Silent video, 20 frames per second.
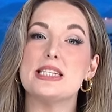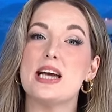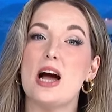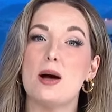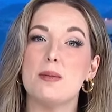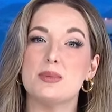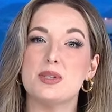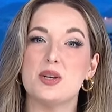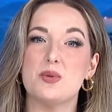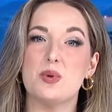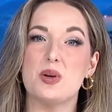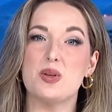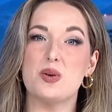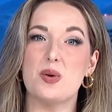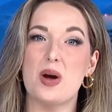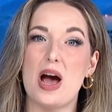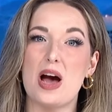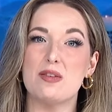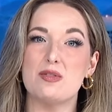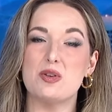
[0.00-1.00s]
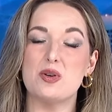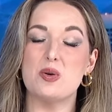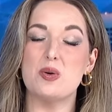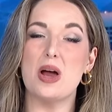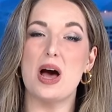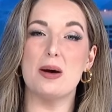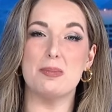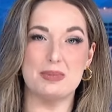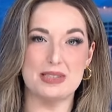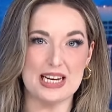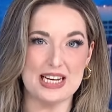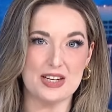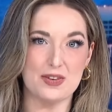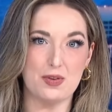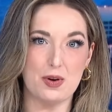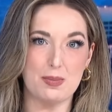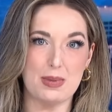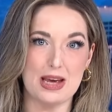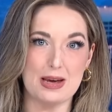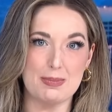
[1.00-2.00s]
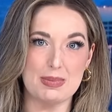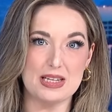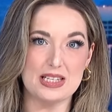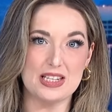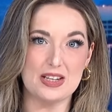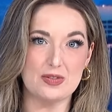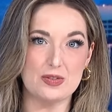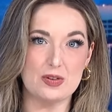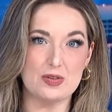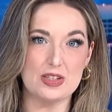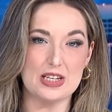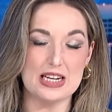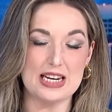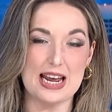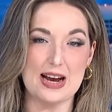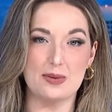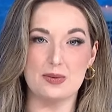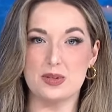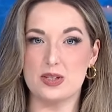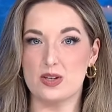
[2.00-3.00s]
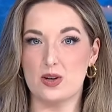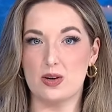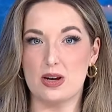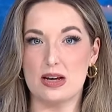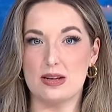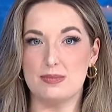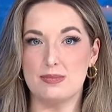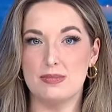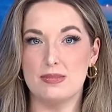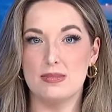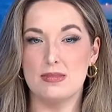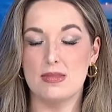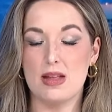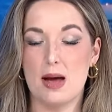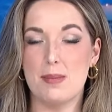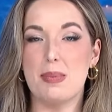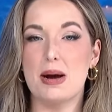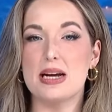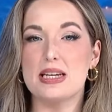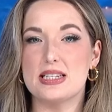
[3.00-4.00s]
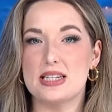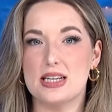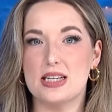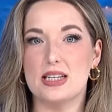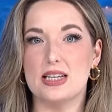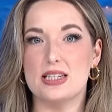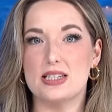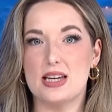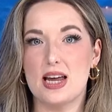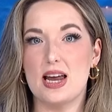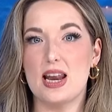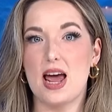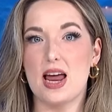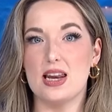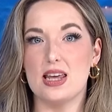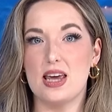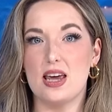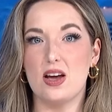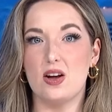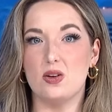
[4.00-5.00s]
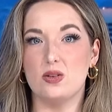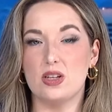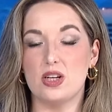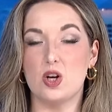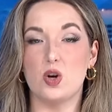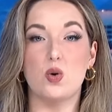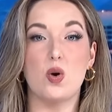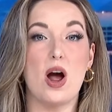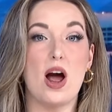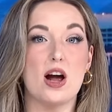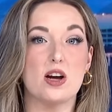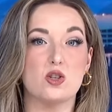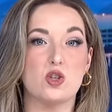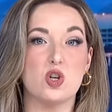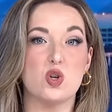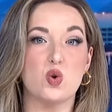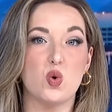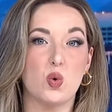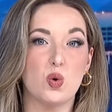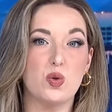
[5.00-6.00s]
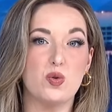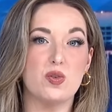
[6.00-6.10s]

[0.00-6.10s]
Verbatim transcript: Thompson with your afternoon update from ABC 15 Arizona. A bicyclist hit and killed in a crash in North